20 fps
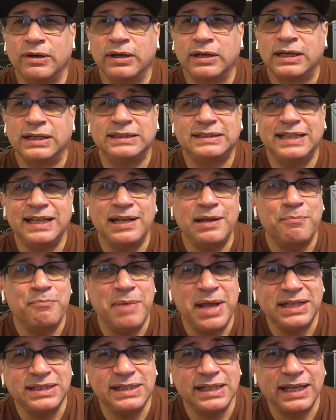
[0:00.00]
Because in the
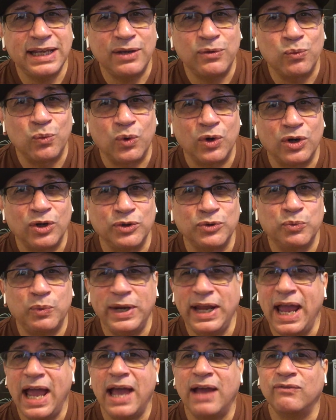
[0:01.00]
Mexican world,
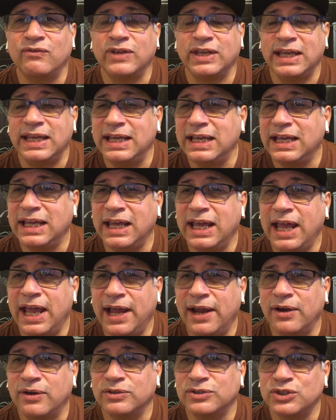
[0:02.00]
we have kinky
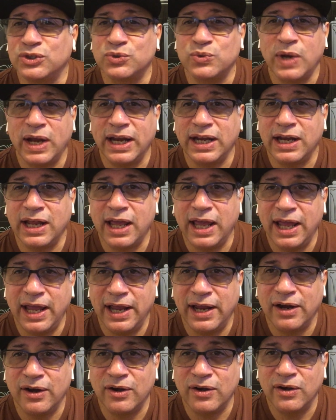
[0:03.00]
hair, straight
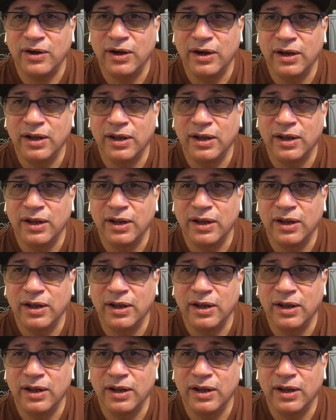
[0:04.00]
hair,